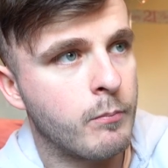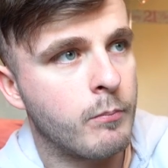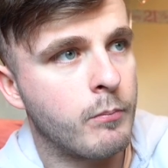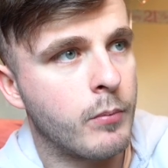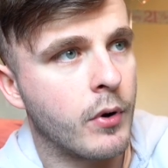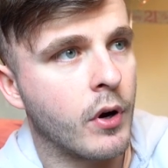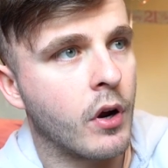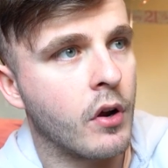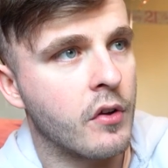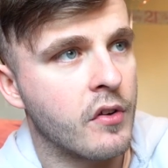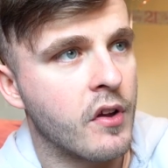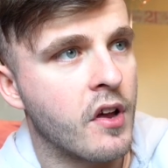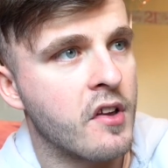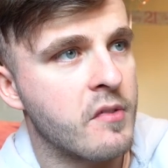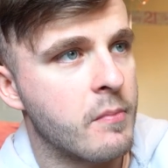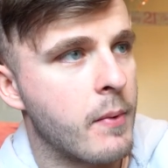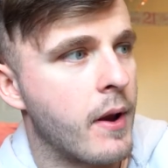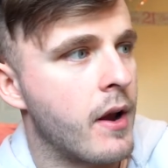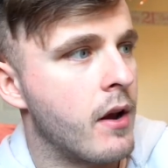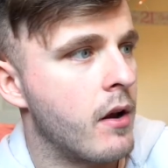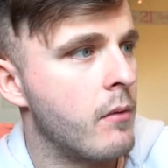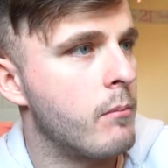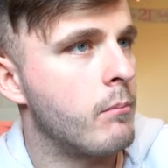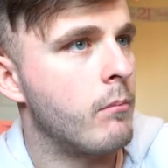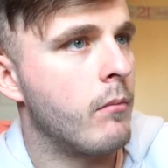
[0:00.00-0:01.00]
because I
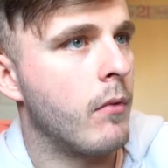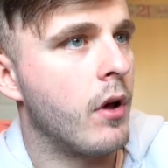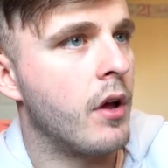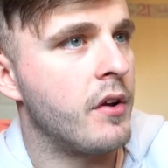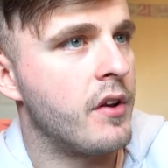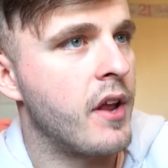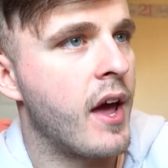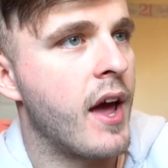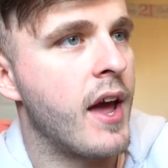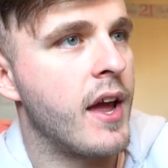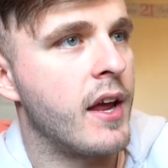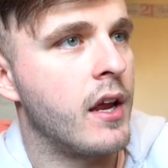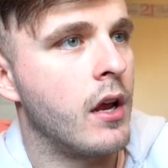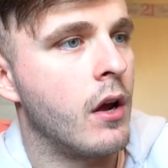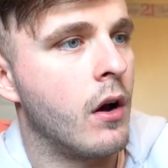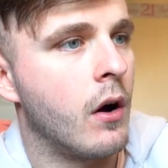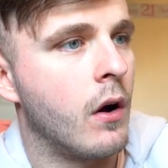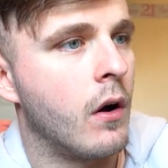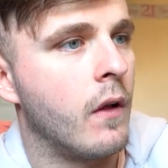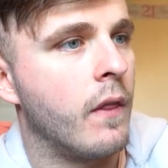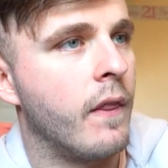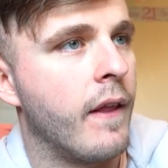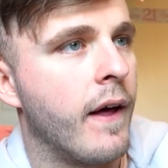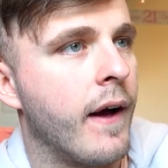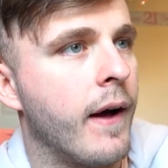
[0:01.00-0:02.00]
spent a day
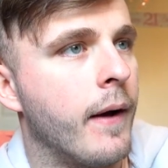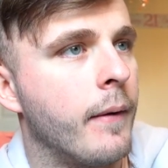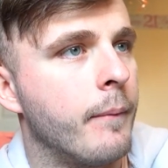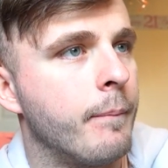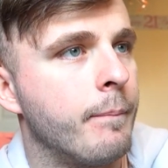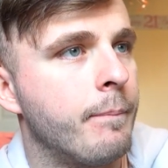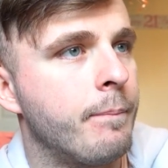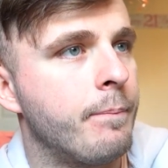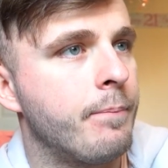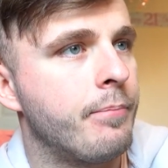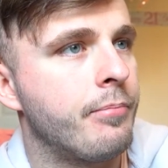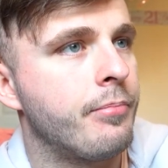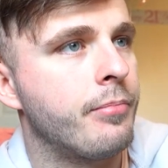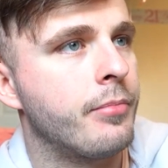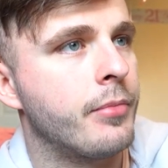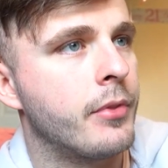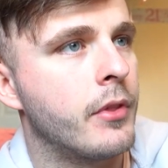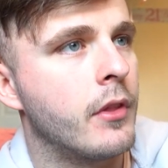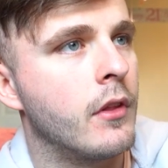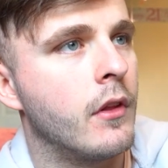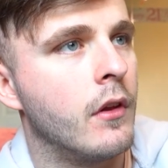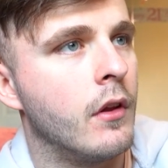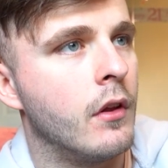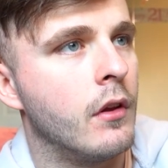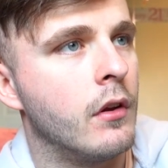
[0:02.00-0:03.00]
on that,
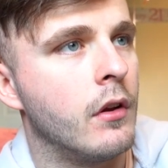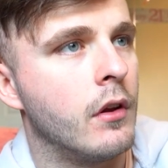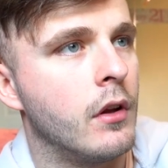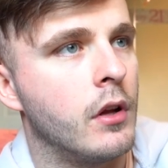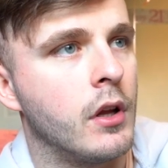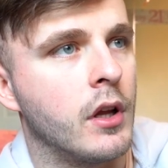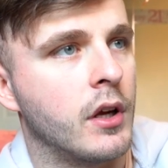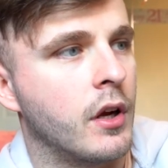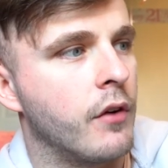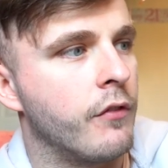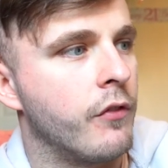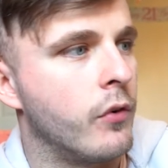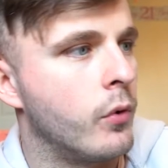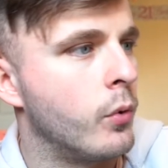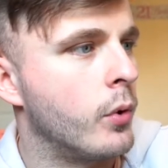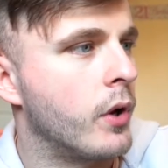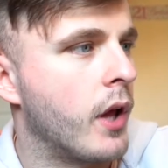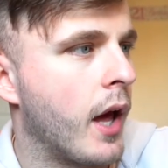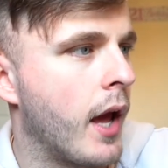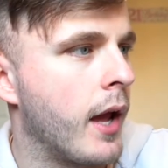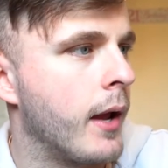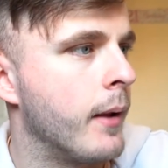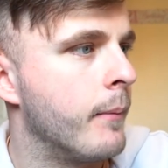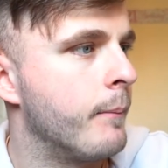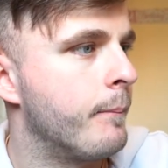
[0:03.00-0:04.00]
like a full
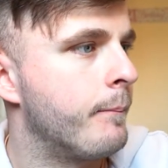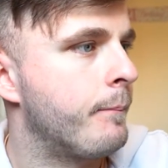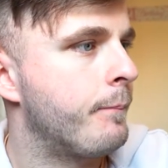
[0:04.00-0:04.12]
day.